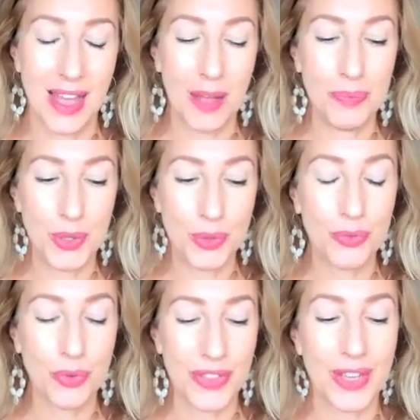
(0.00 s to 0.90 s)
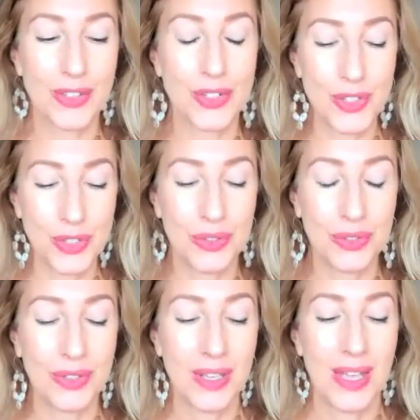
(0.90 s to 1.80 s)
a beautiful thing to
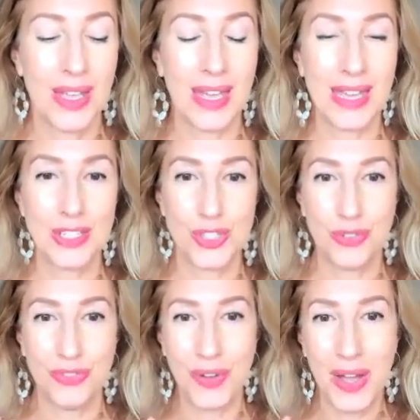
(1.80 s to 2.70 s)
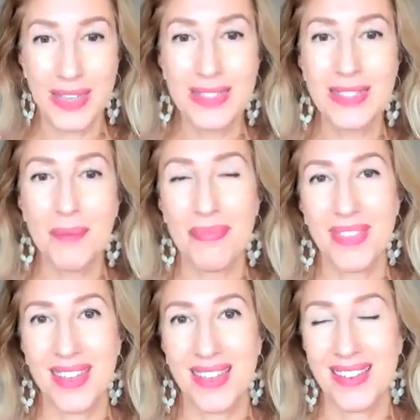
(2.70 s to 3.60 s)
do is to find
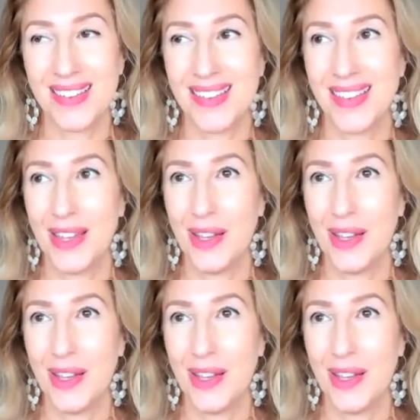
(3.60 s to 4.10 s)
something